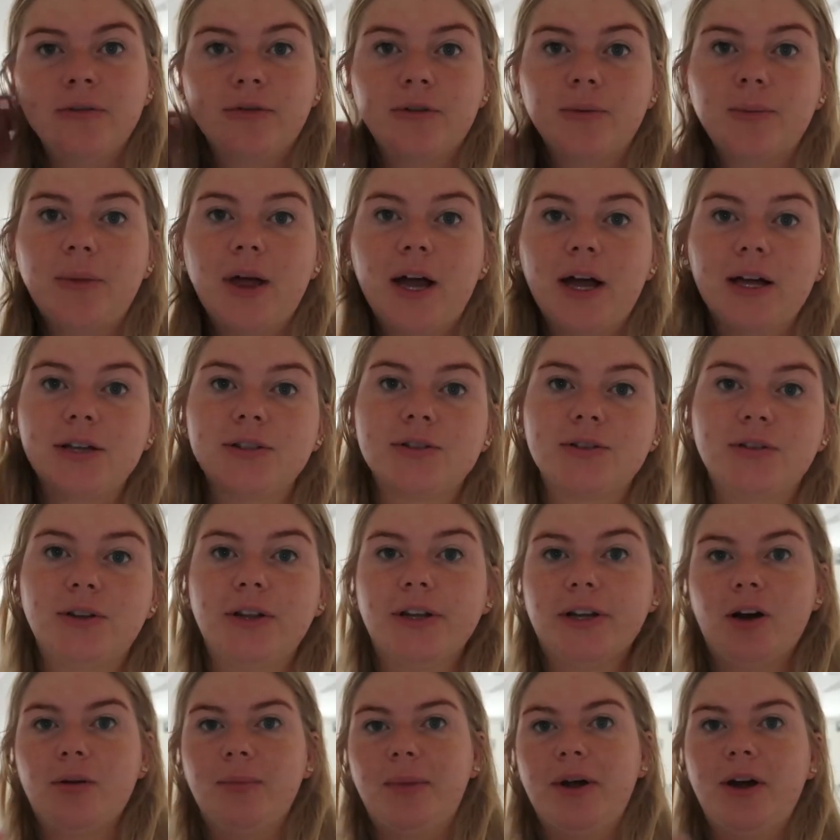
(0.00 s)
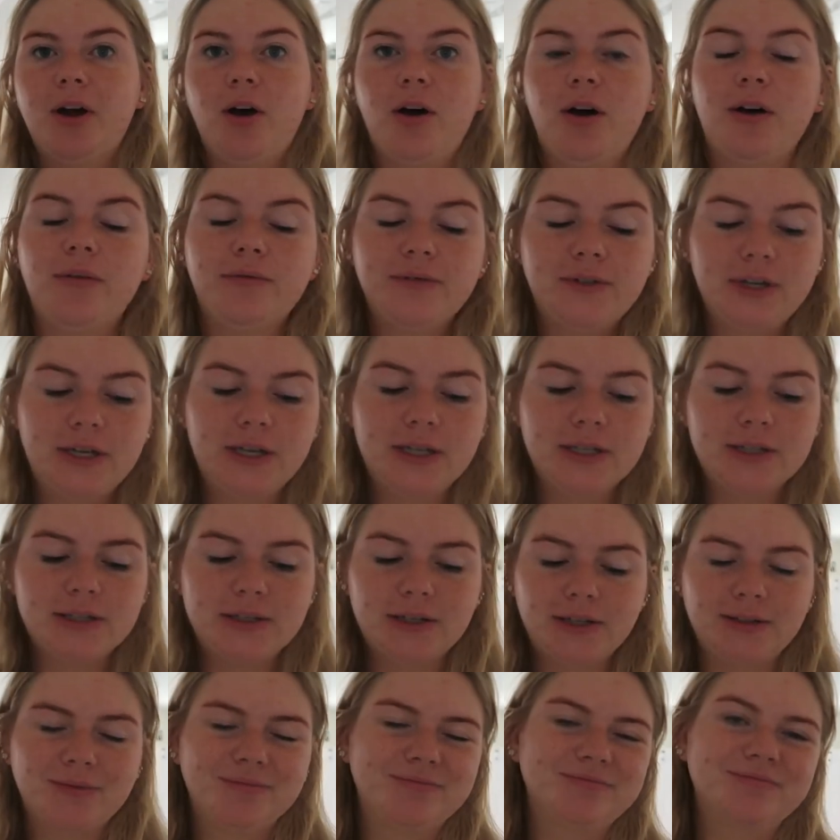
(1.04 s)
from that so like on my off days
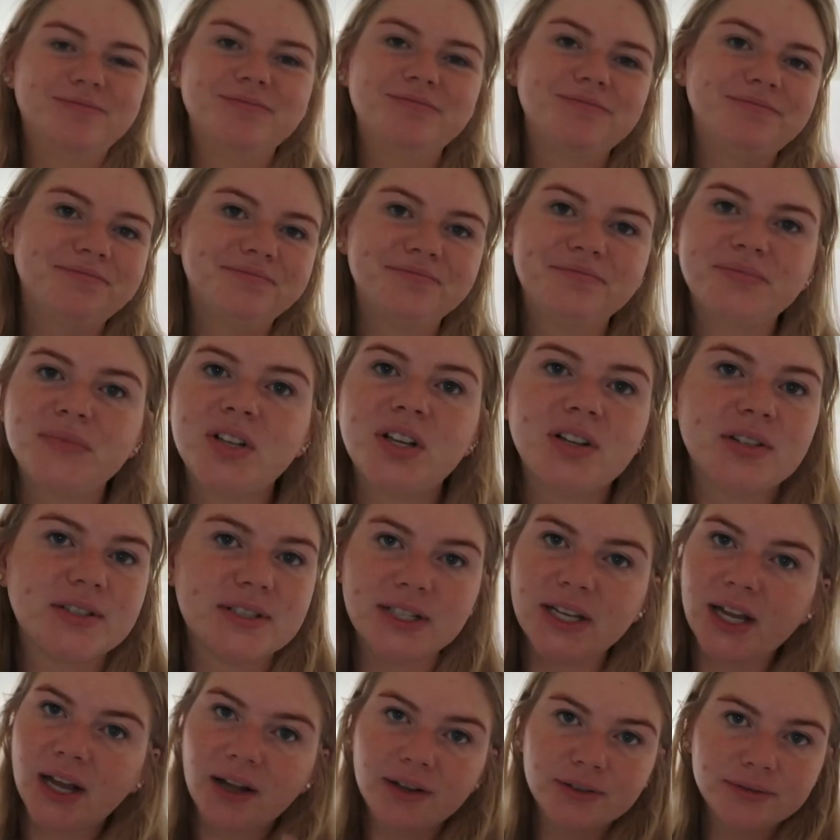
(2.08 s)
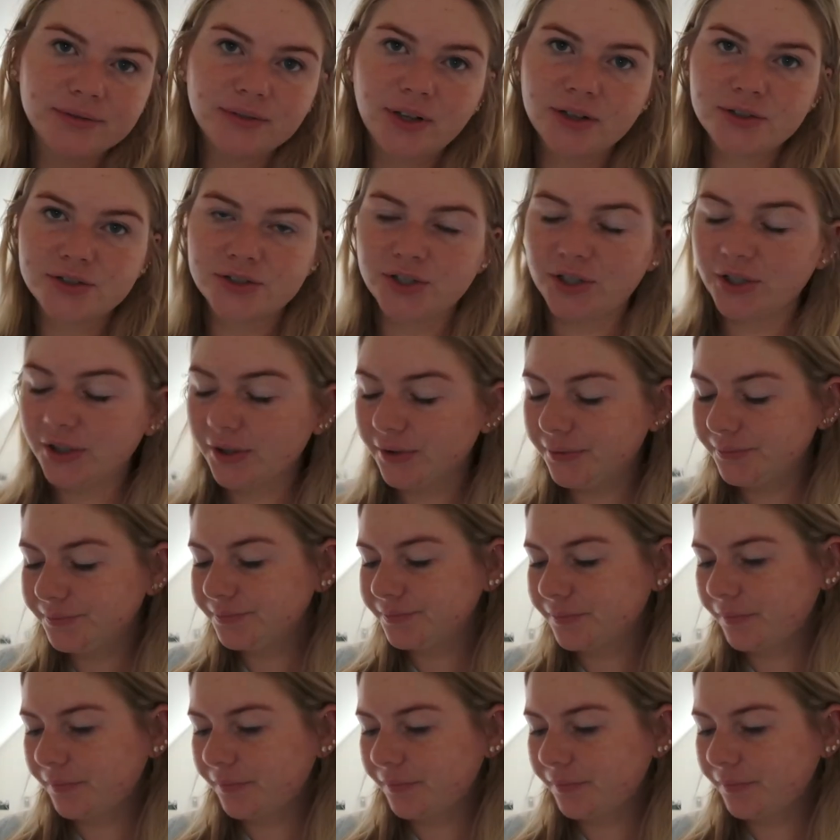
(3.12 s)
like you'll see I'll, I'll show you